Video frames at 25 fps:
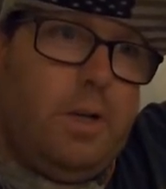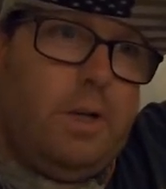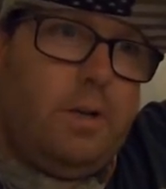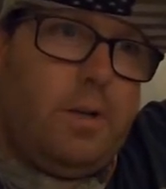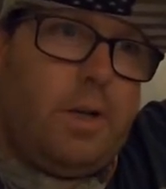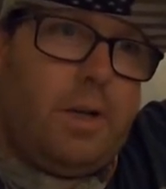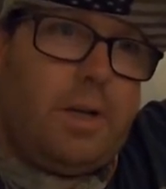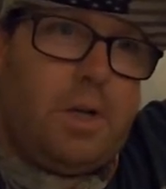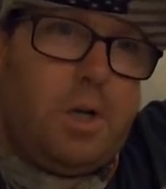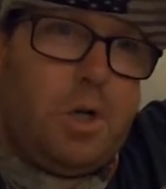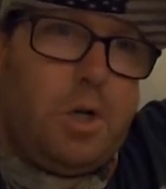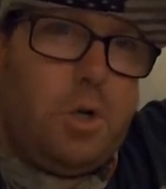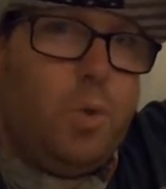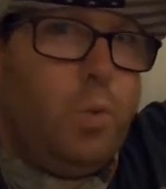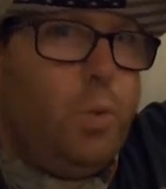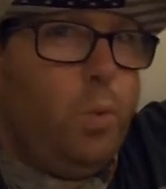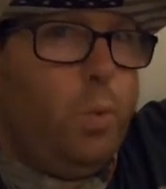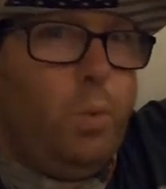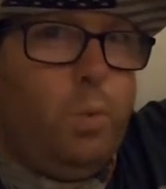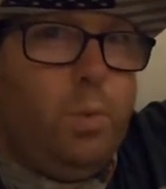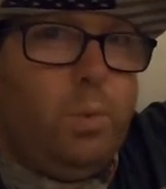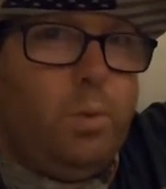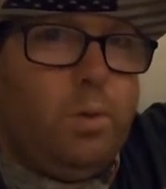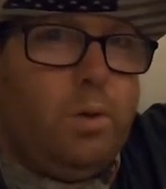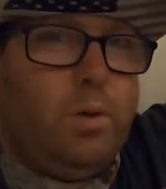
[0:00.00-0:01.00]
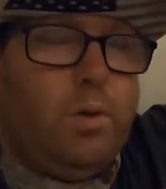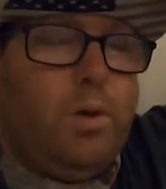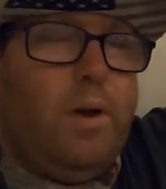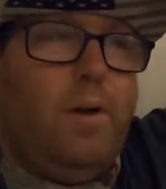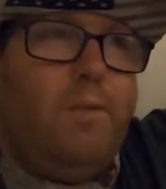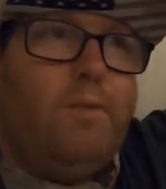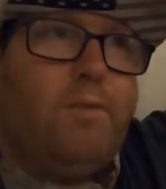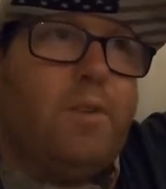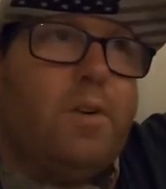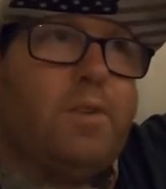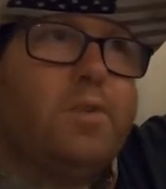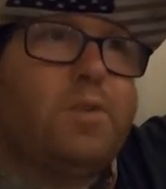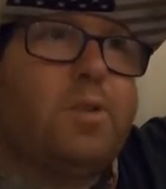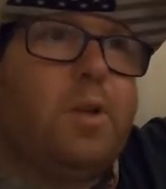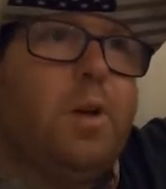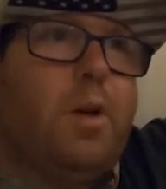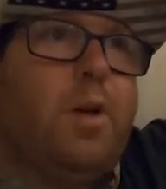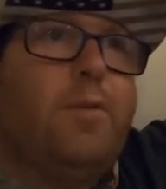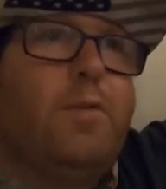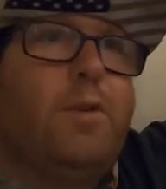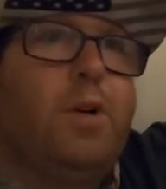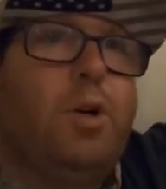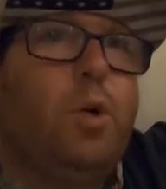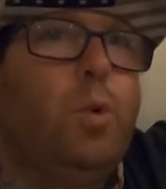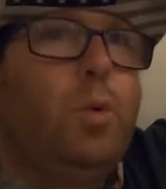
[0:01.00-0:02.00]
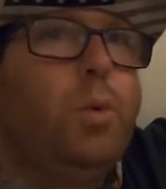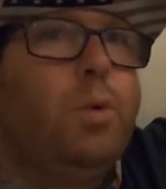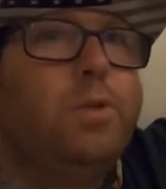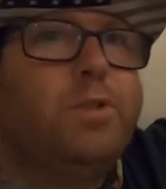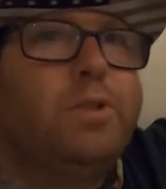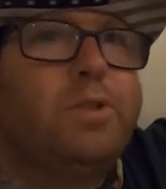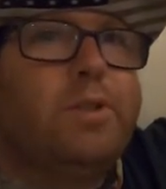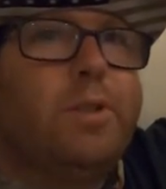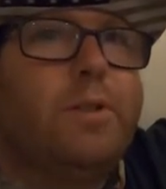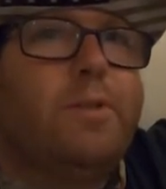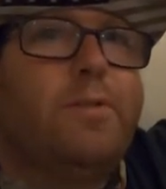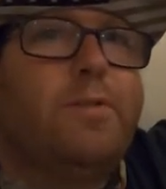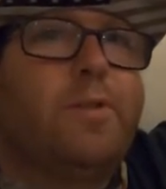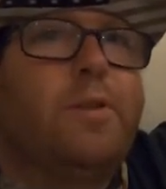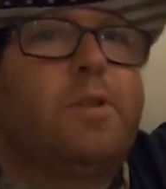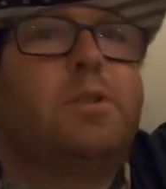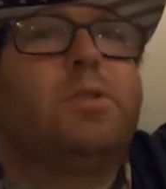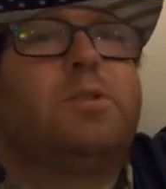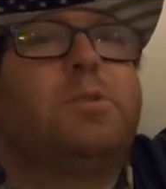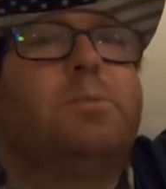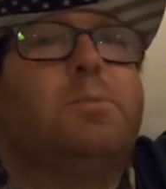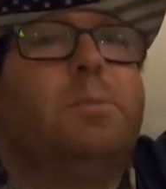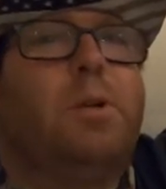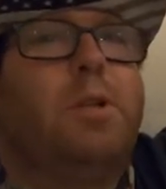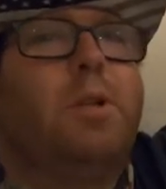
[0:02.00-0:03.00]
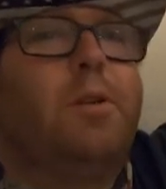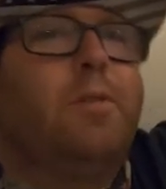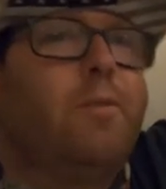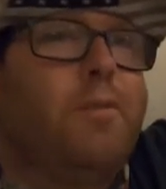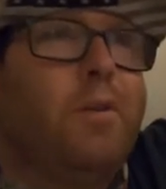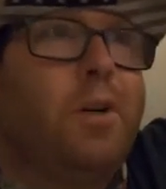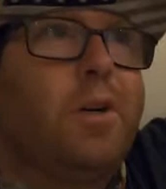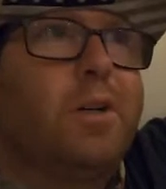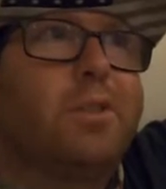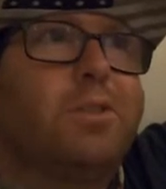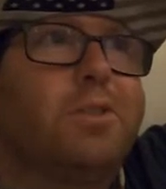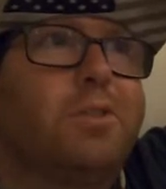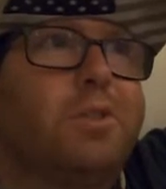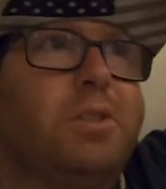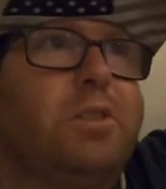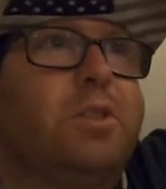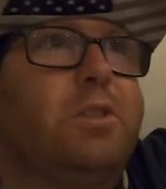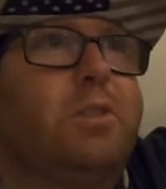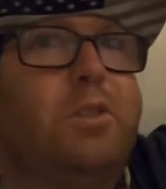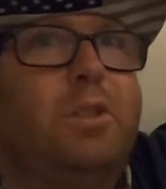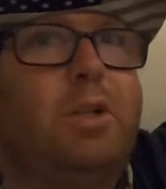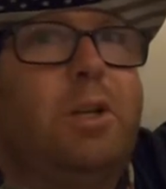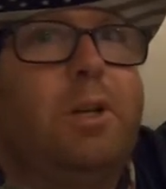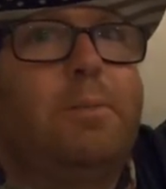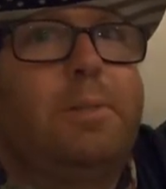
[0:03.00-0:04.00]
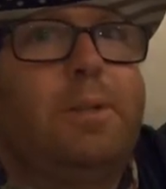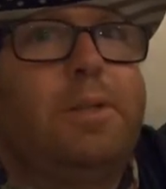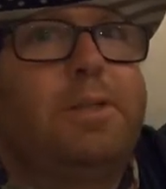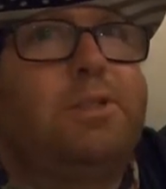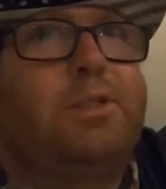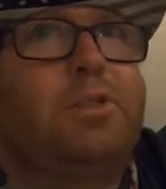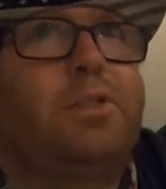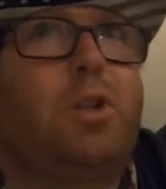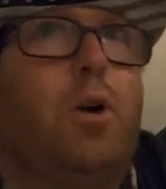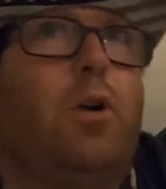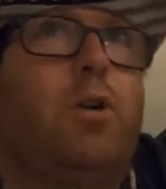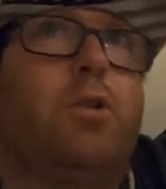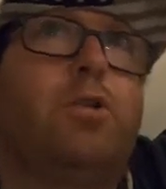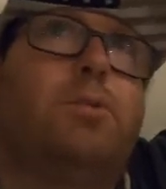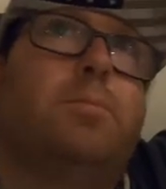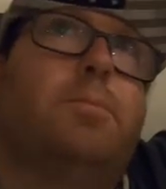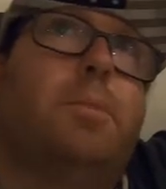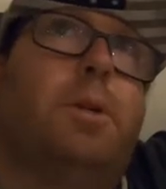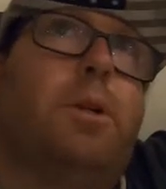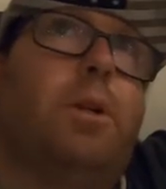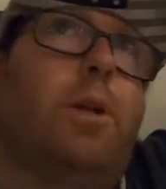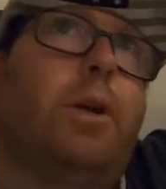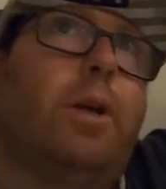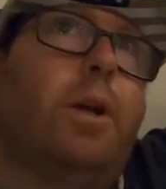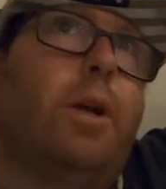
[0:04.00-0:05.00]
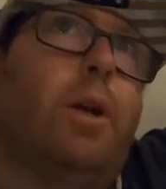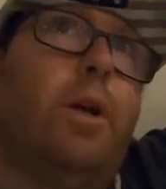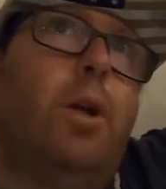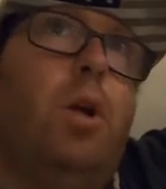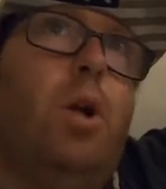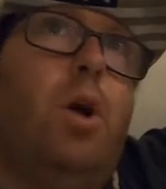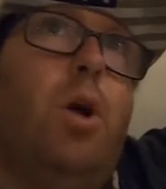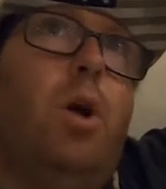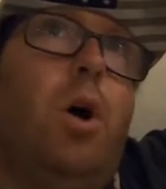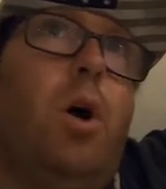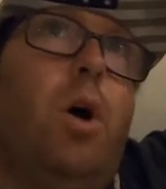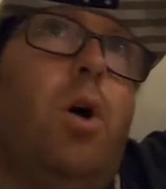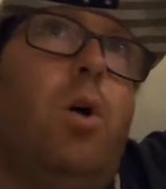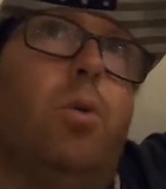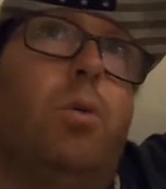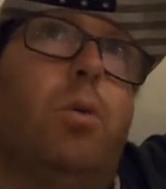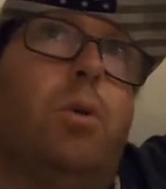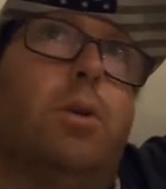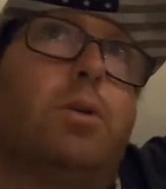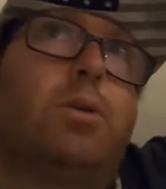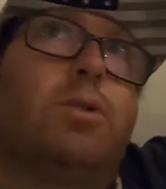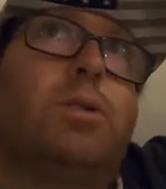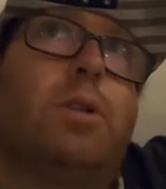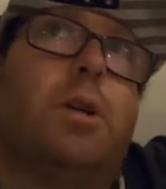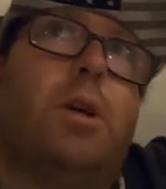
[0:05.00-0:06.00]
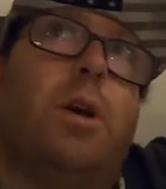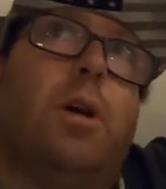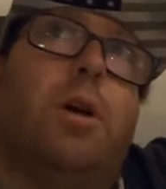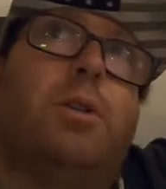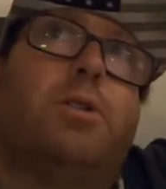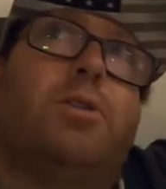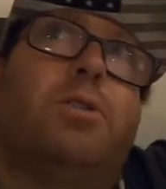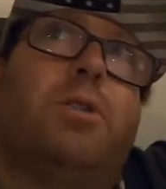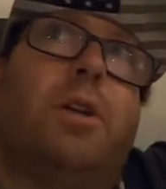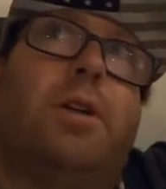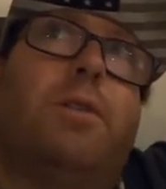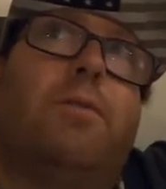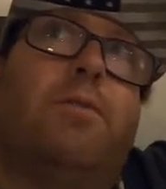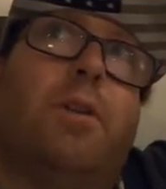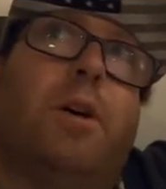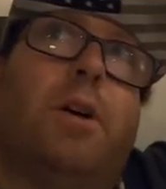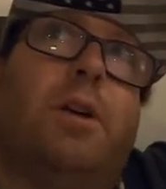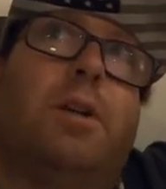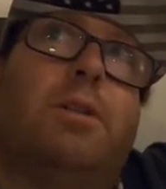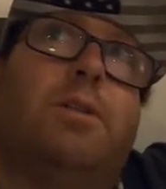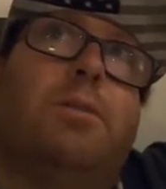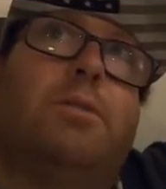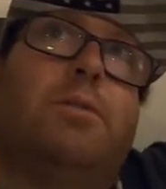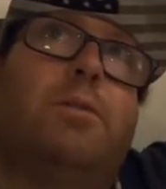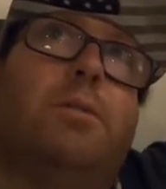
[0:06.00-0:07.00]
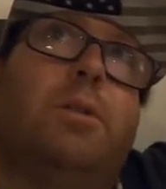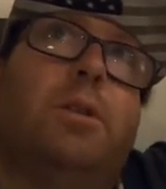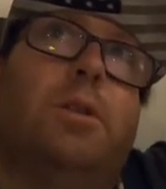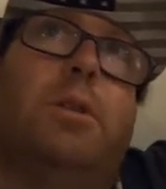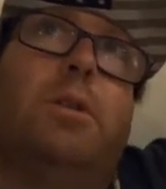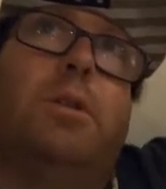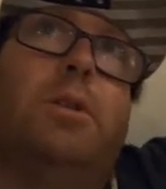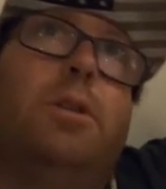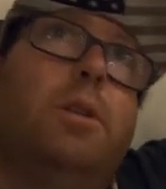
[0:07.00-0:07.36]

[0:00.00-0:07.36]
Like, who first off, who was the first motherfuckers to look up at the stars and be like, oh, there's a gosh damn fucking